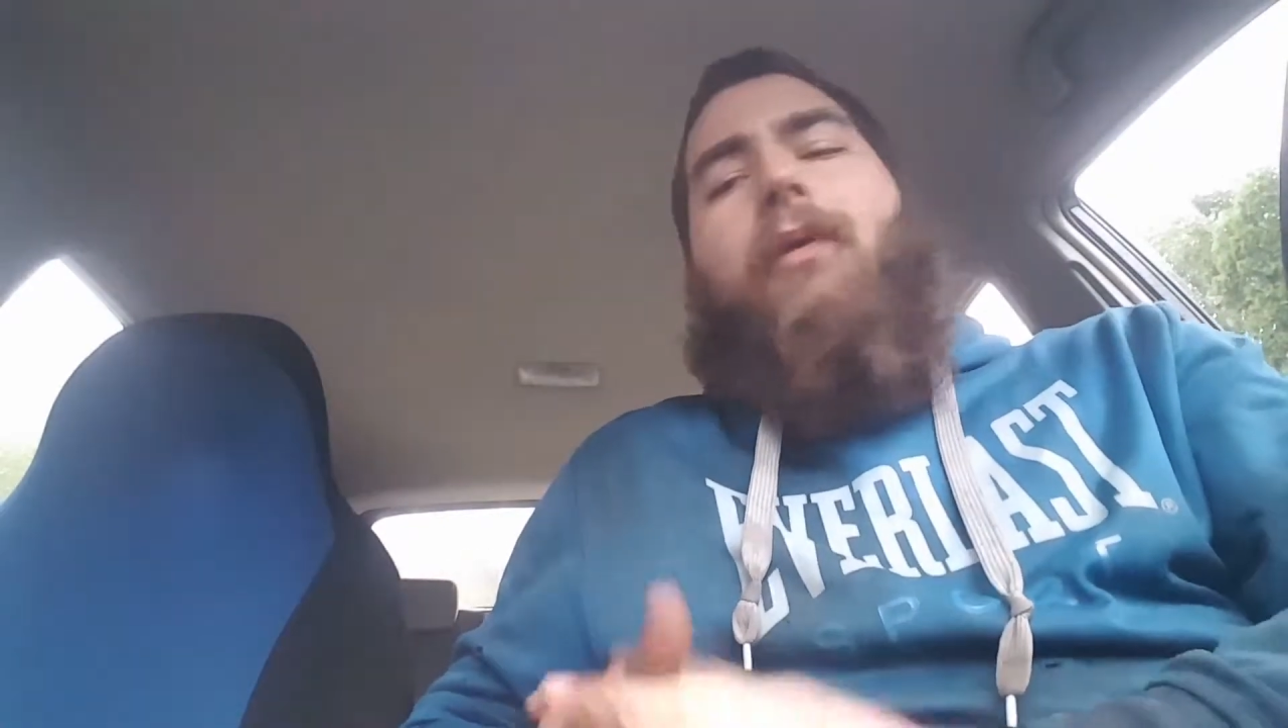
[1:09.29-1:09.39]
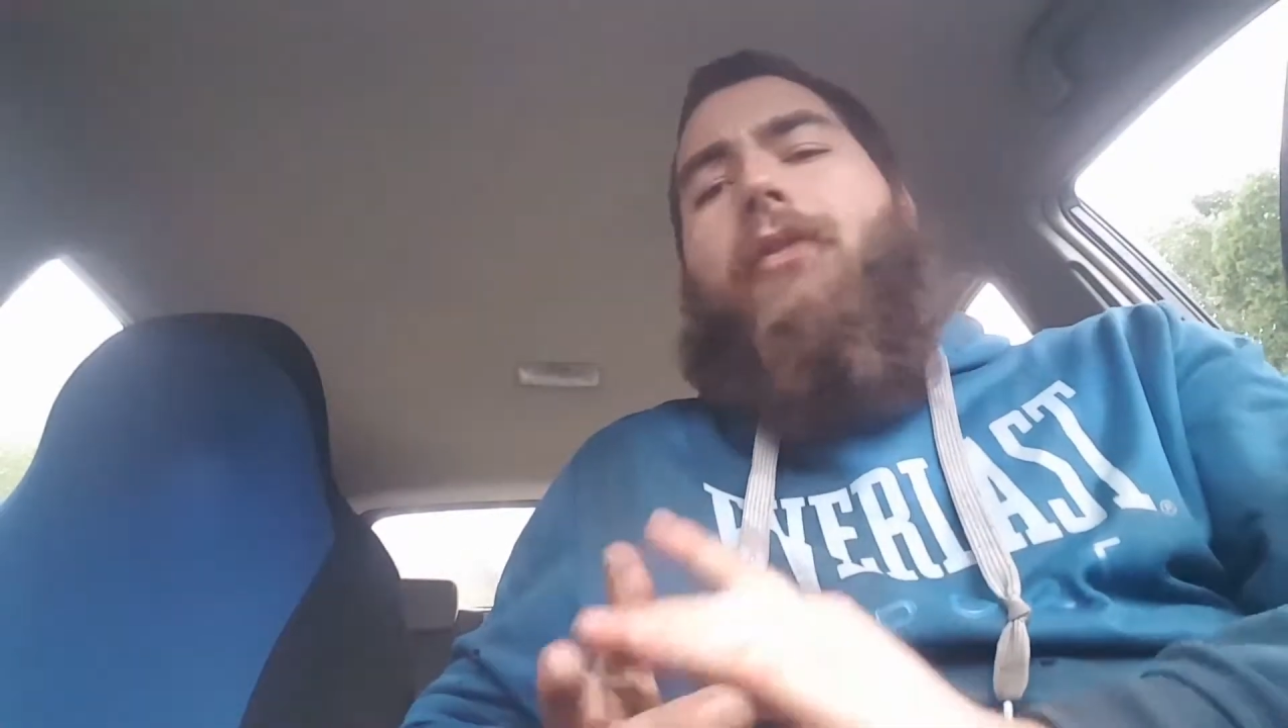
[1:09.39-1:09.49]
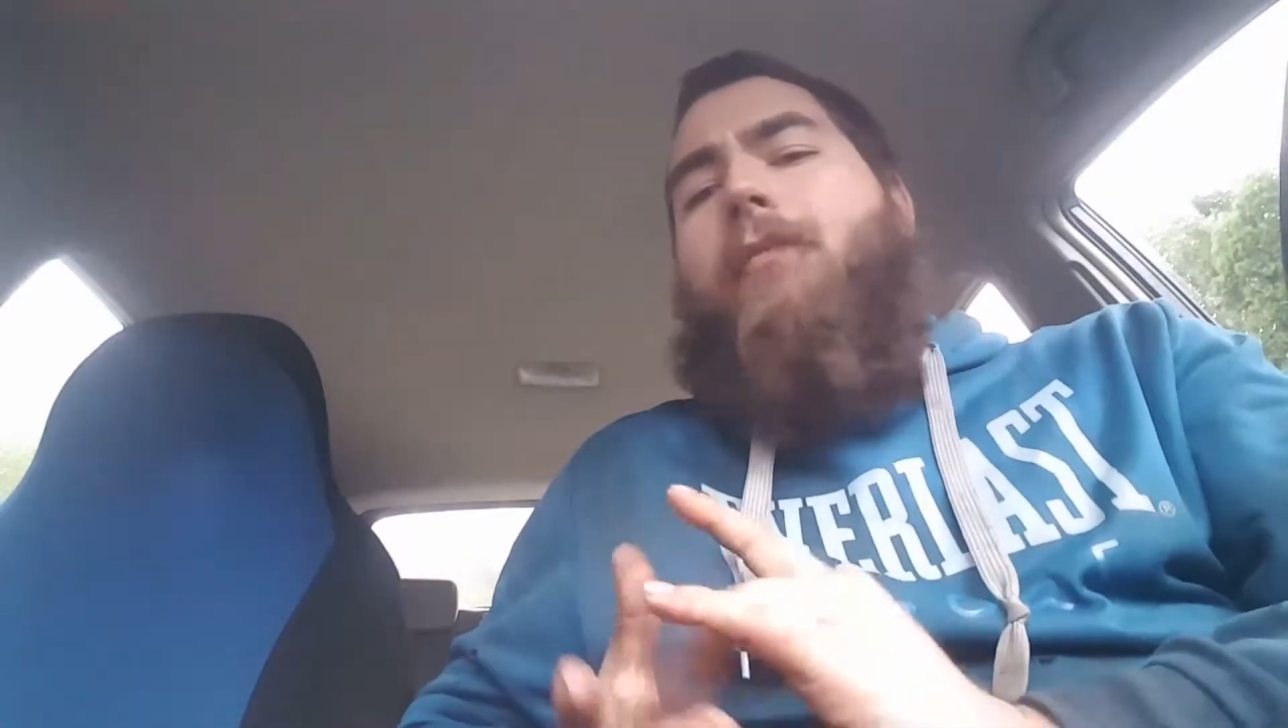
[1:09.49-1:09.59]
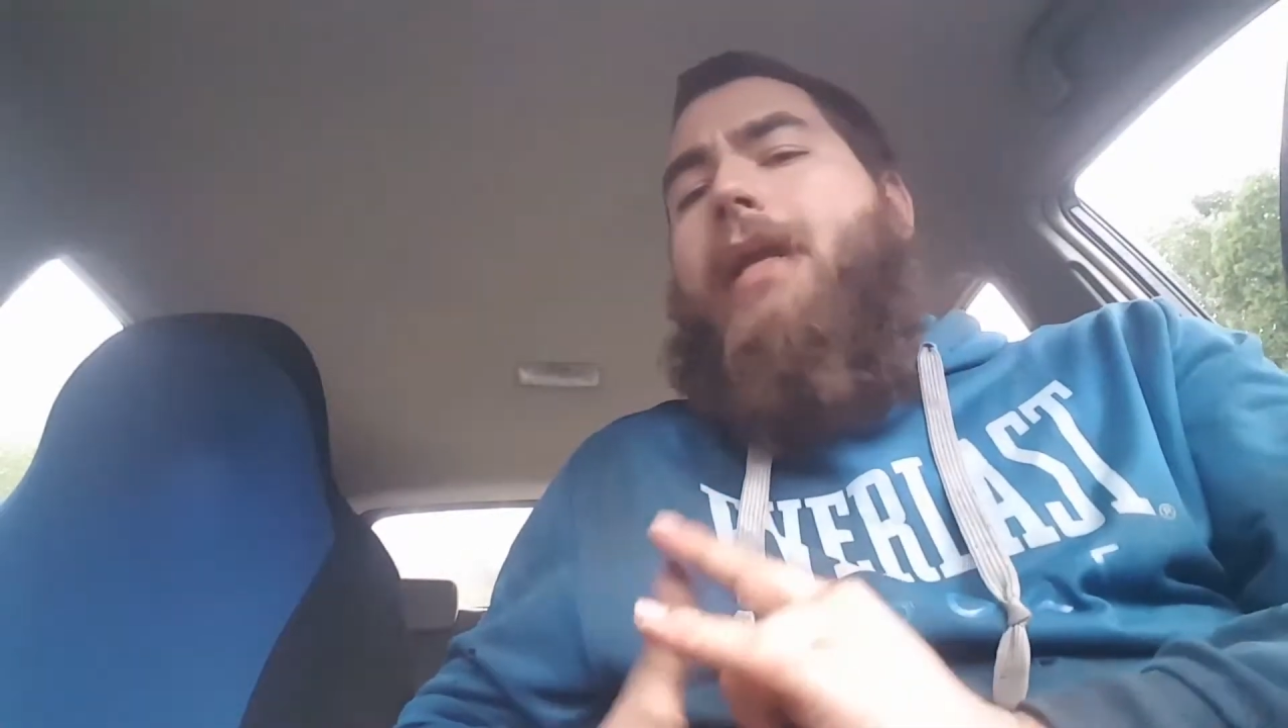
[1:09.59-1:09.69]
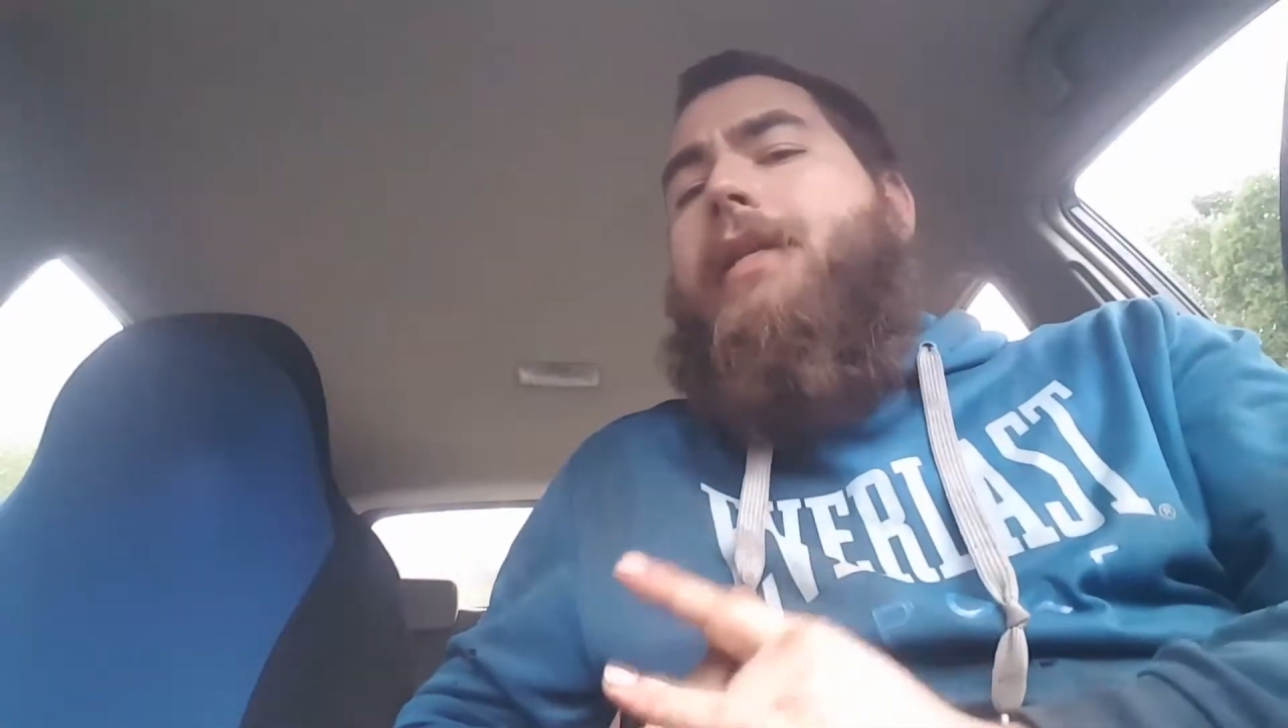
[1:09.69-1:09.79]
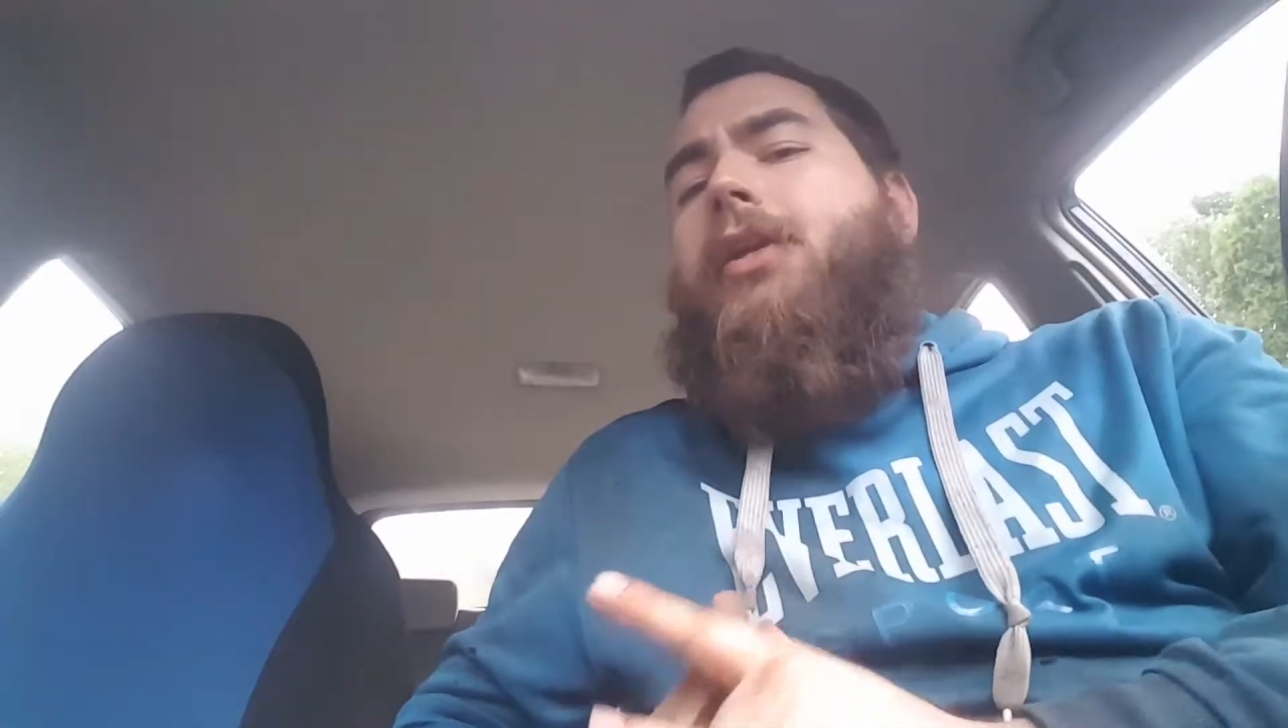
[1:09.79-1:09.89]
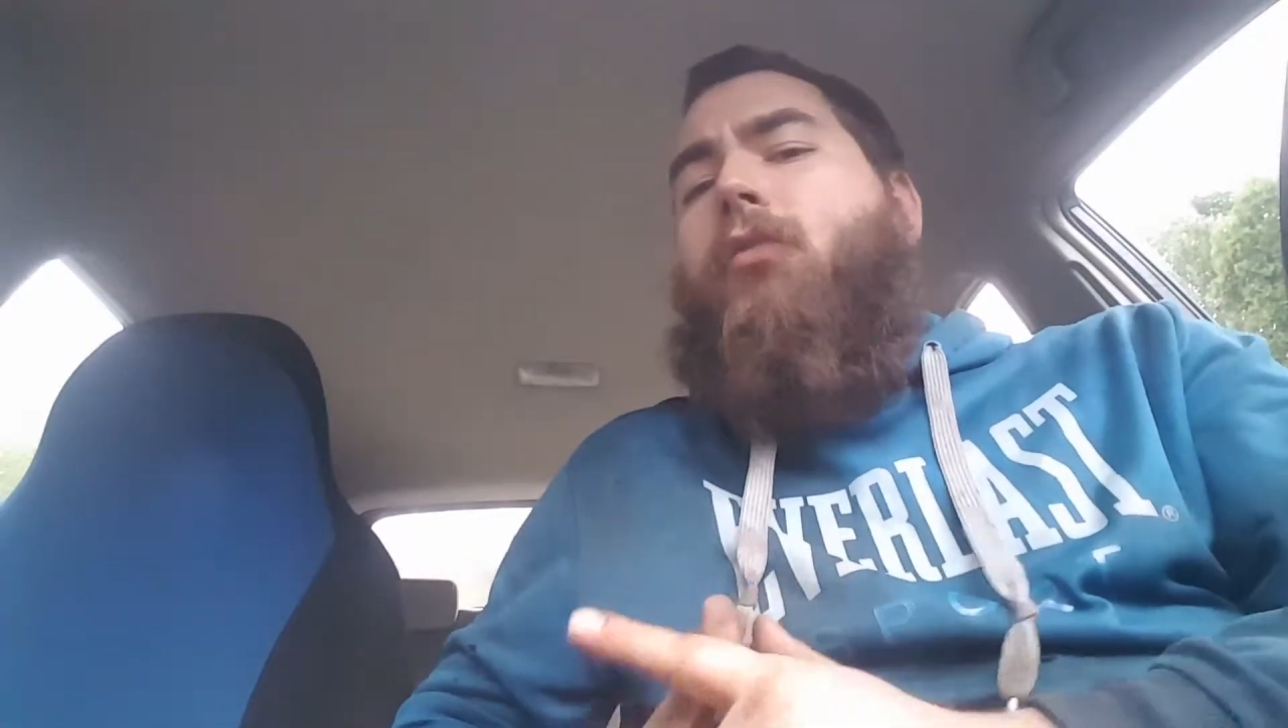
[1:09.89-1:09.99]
mother made an